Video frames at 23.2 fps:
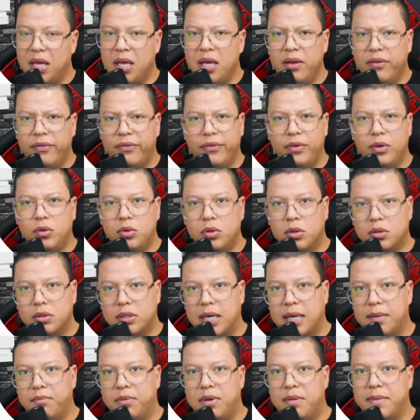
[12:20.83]
If you don't
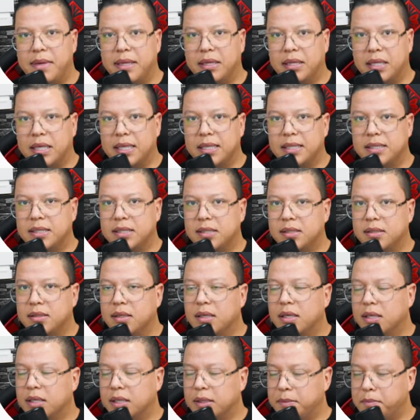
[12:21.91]
implement tests,
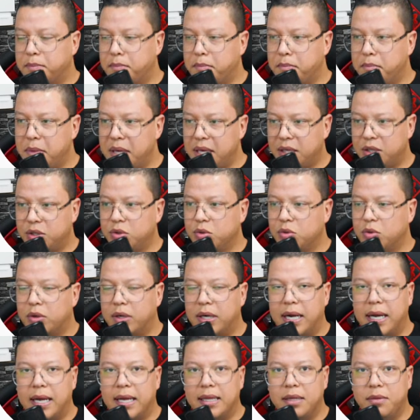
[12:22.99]
make
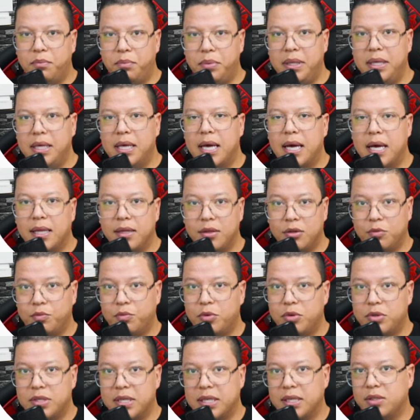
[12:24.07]
sure and be
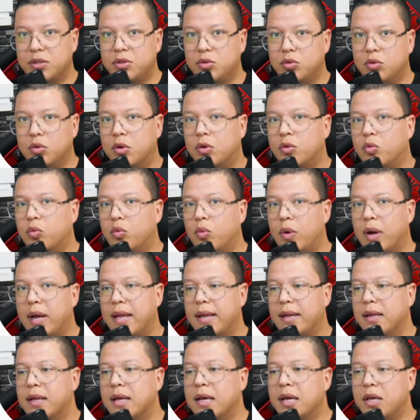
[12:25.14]
100% sure
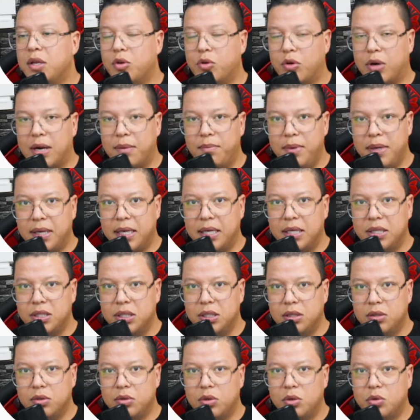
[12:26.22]
when your
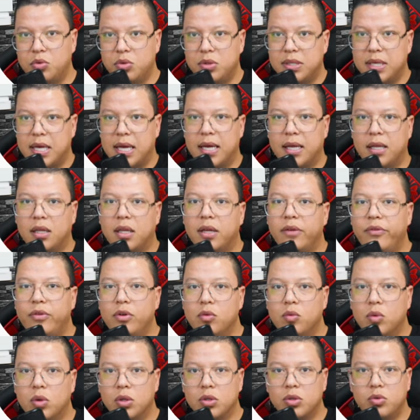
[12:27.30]
application grows and if
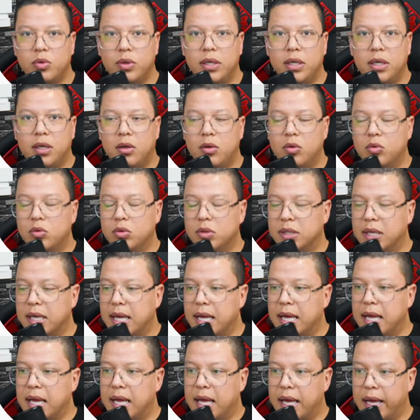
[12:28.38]
you want to include
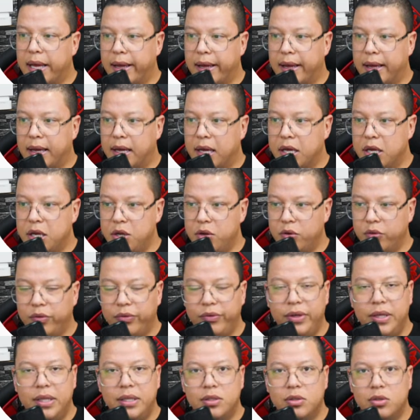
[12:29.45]
a new
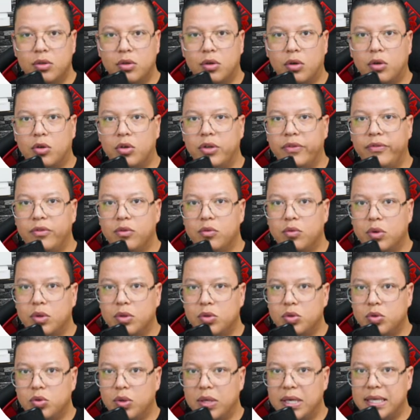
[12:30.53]
feature or if you
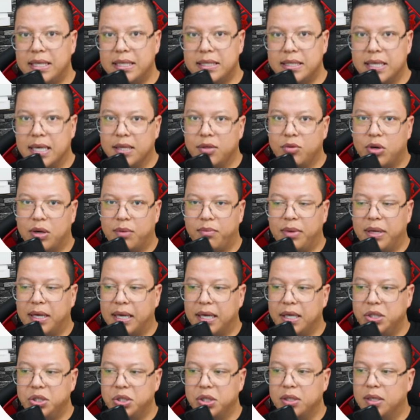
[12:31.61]
want to extend your
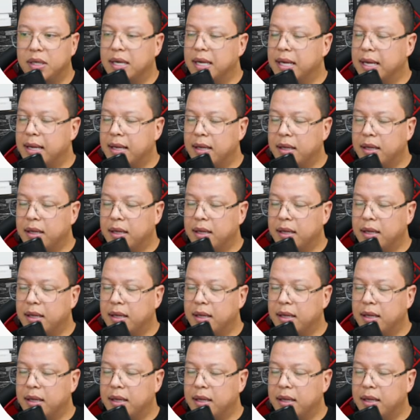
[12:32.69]
application,